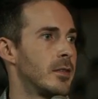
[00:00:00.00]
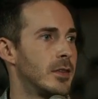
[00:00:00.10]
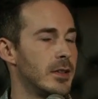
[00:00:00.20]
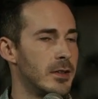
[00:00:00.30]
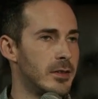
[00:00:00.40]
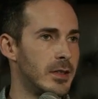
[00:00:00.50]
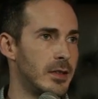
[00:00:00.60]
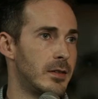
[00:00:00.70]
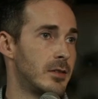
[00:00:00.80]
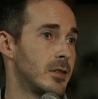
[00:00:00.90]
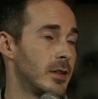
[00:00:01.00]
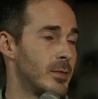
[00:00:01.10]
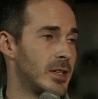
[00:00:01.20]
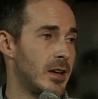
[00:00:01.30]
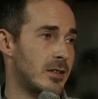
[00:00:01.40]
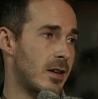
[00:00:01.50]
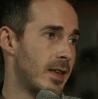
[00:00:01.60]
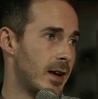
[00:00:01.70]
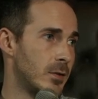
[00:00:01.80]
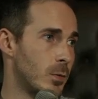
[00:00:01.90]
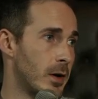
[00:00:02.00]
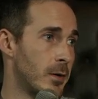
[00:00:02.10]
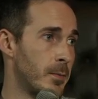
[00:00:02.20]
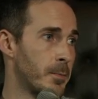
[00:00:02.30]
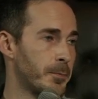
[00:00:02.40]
There's a limitation on that as well.